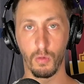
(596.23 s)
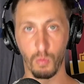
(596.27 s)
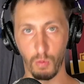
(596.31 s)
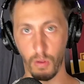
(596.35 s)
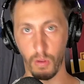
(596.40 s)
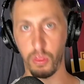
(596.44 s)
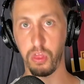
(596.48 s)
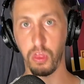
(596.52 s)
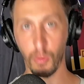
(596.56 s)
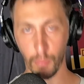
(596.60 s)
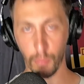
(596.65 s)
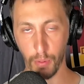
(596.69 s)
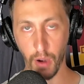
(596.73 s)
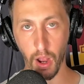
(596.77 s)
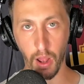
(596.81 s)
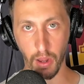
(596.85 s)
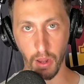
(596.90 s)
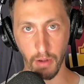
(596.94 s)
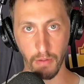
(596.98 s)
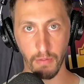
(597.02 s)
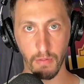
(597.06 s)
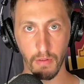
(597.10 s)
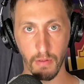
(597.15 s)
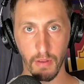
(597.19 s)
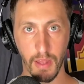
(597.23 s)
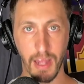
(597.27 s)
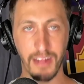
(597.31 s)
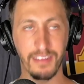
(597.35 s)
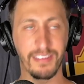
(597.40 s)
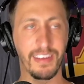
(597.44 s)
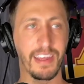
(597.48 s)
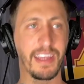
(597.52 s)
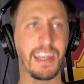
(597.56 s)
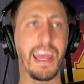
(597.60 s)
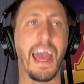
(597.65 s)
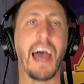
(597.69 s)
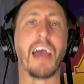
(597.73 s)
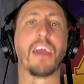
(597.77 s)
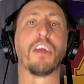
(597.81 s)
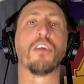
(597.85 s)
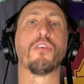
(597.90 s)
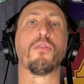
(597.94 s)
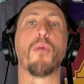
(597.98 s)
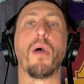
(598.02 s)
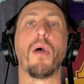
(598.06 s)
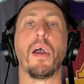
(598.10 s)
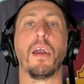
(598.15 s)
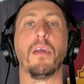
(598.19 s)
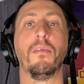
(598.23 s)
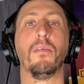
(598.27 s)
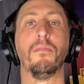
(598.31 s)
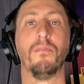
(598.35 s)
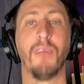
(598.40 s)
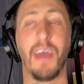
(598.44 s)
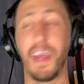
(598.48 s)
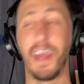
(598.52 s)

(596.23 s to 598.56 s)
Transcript: with LeBron and say, yeah, you're right.